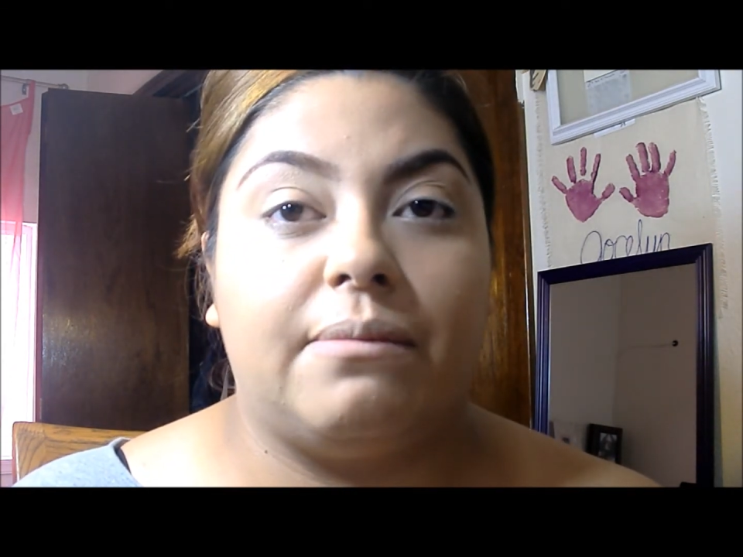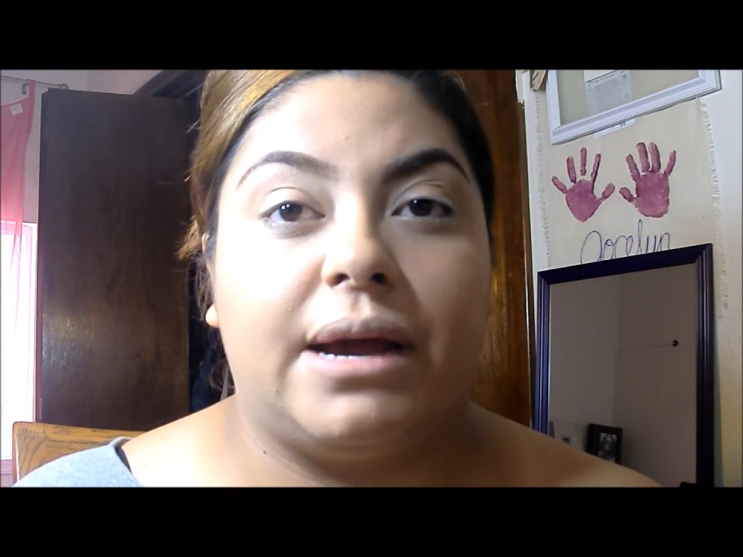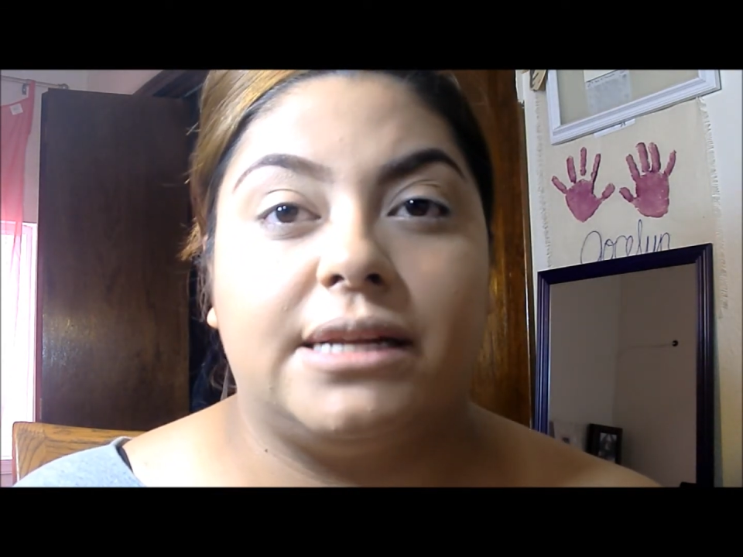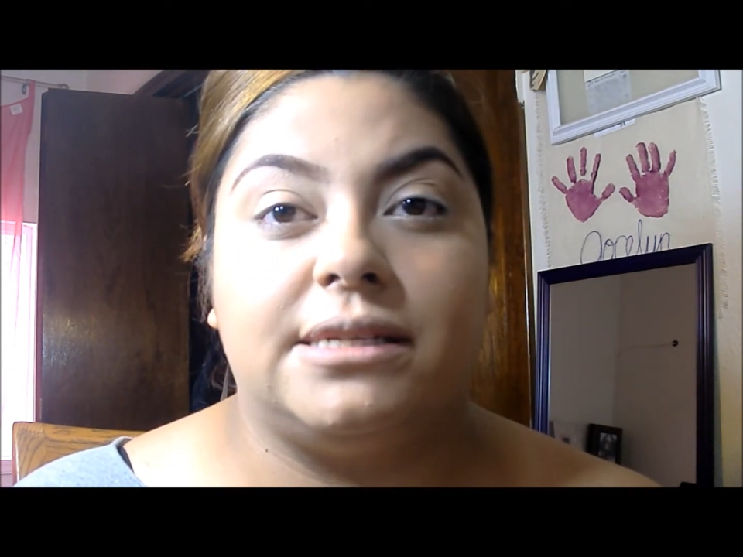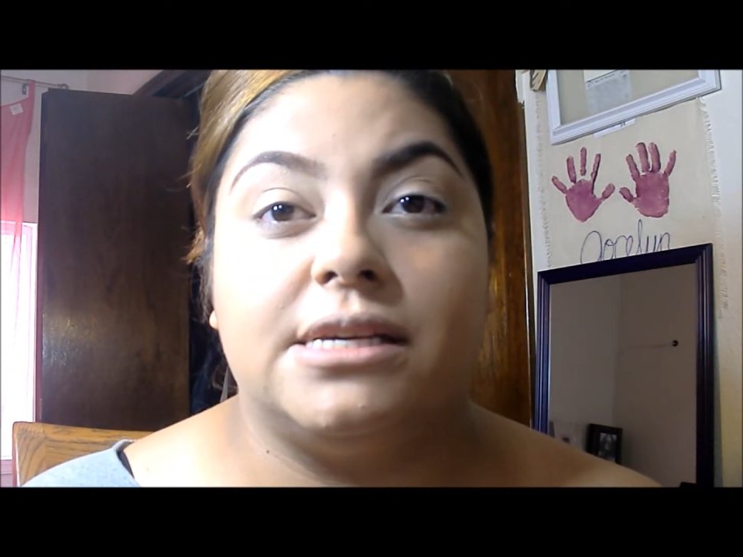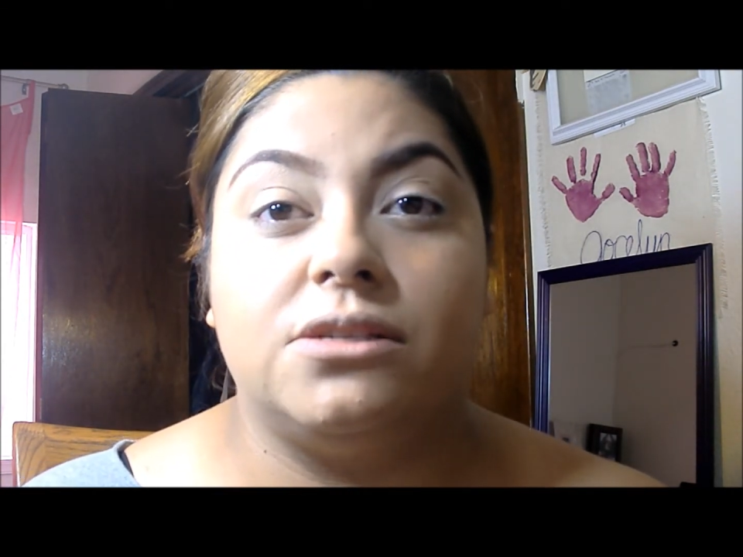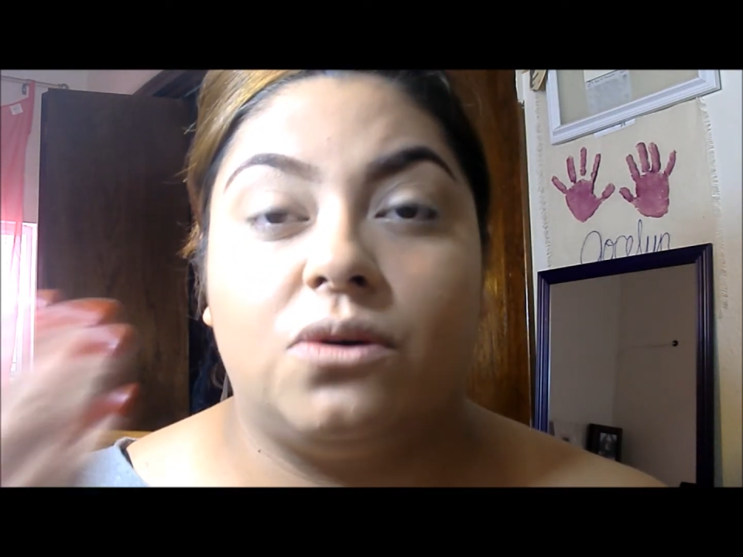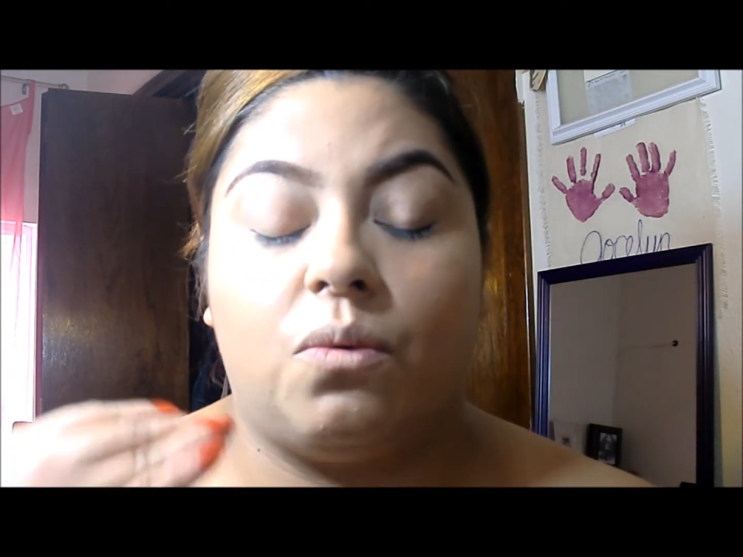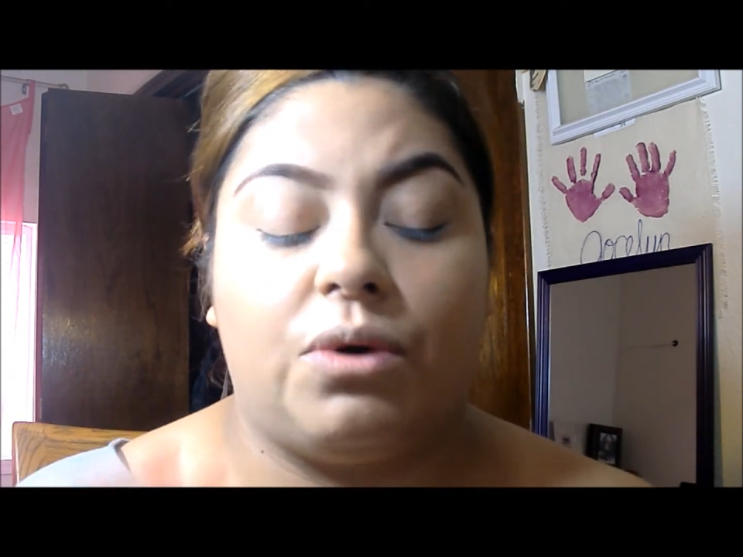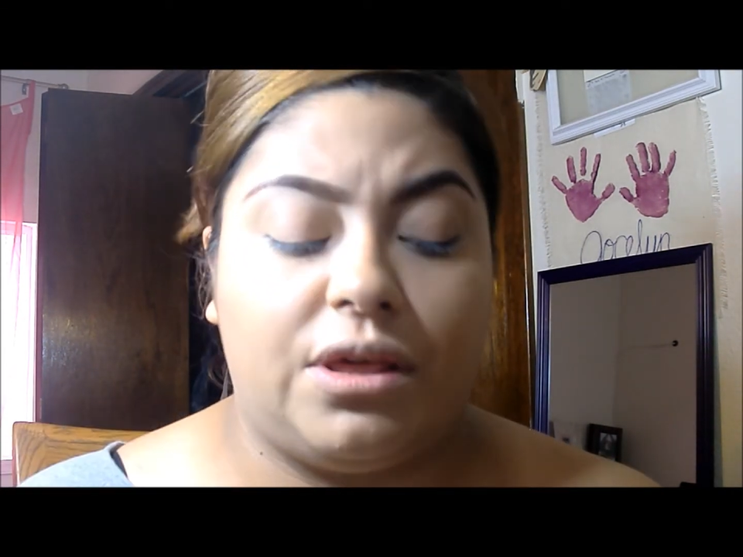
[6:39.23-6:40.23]
my
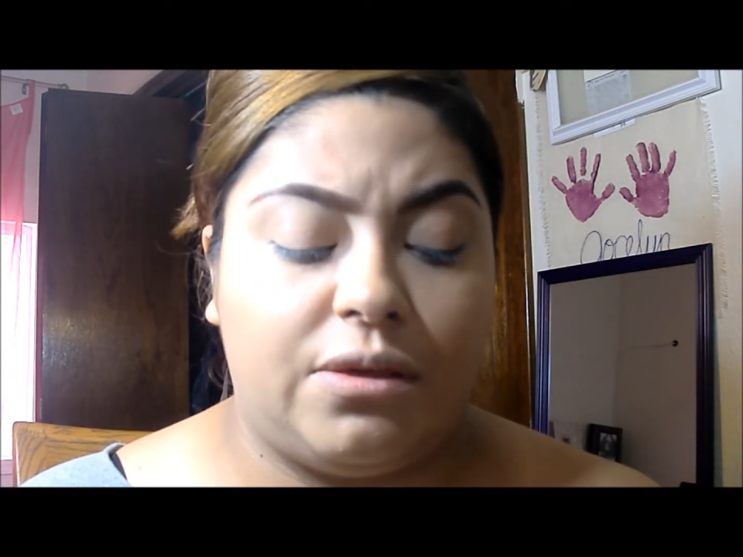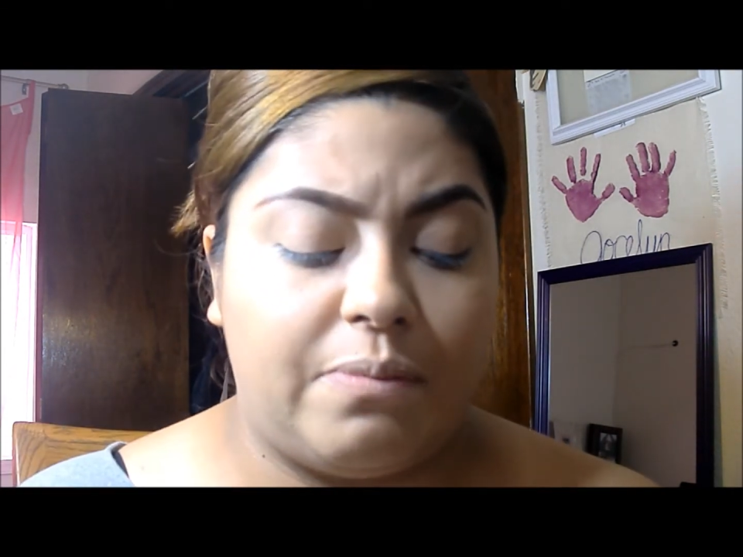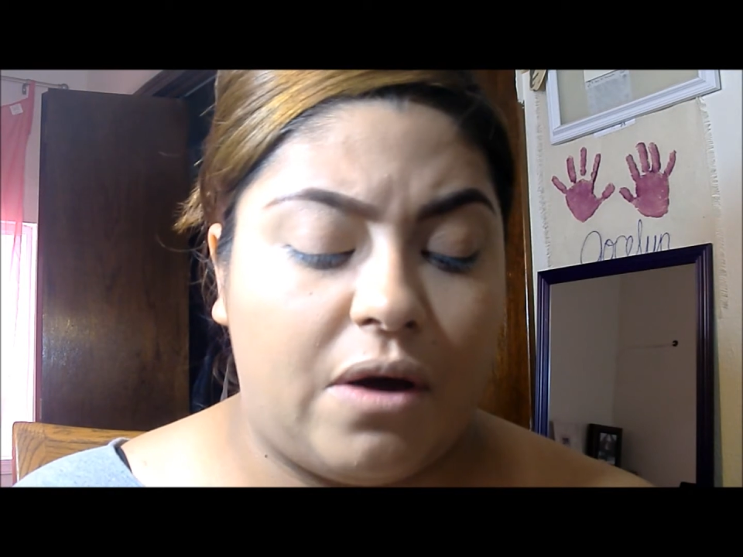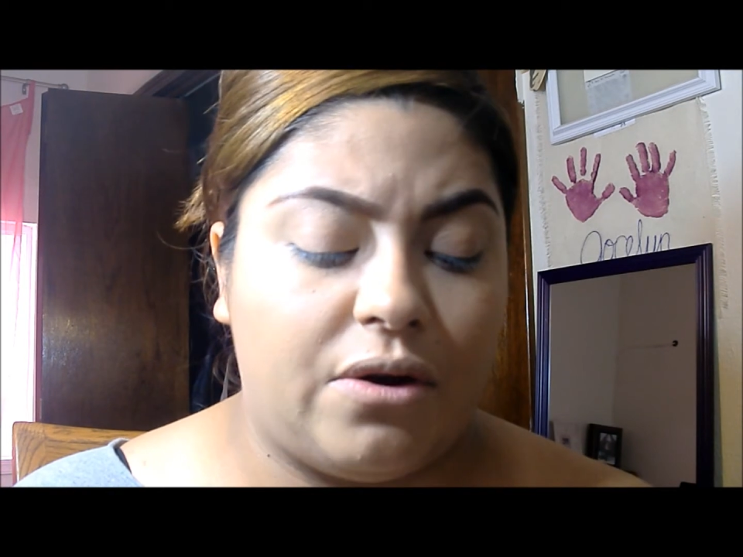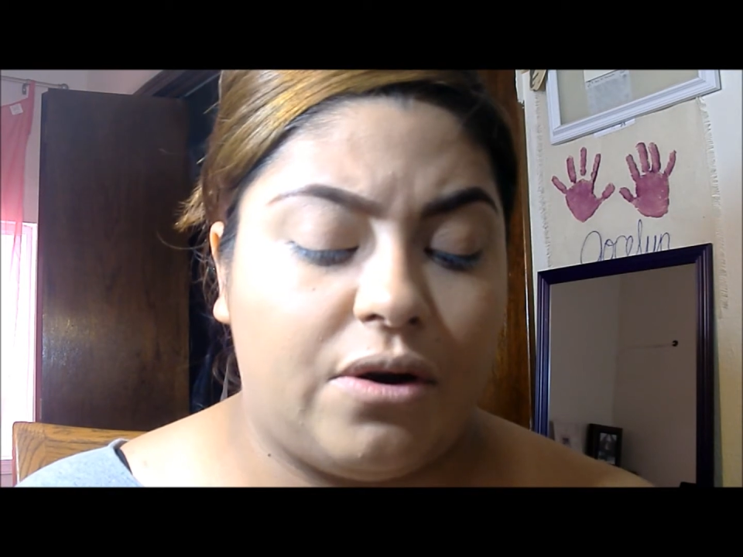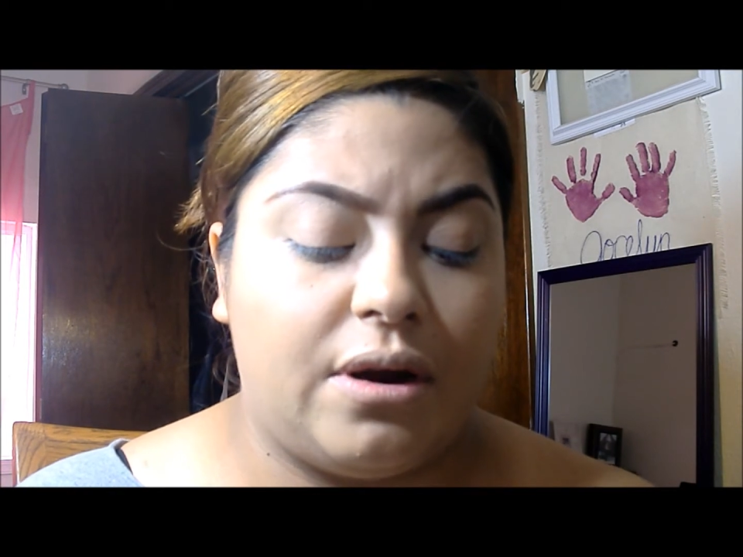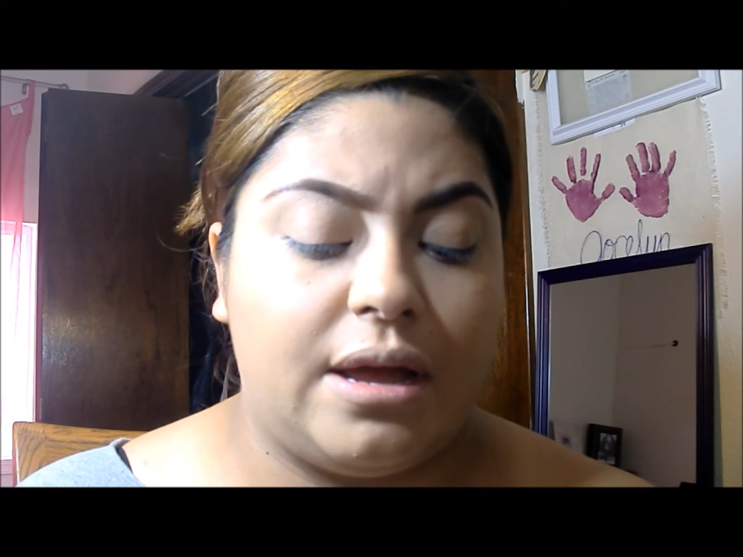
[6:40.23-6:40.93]
T-zone with powder.